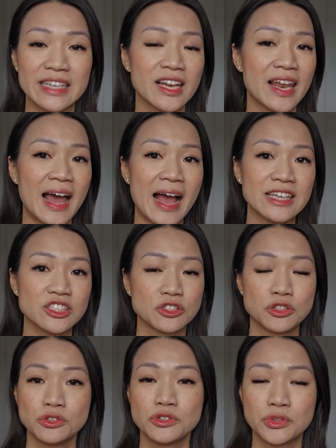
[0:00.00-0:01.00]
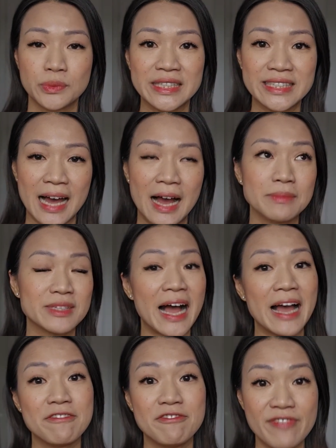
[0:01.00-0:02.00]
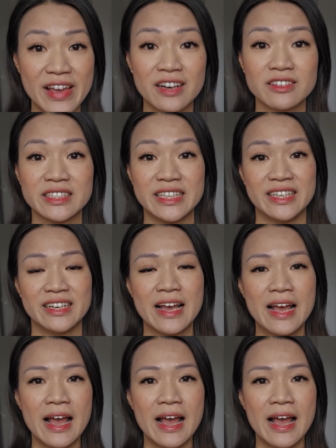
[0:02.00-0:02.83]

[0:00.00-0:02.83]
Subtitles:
and the last 2-3 times I failed it.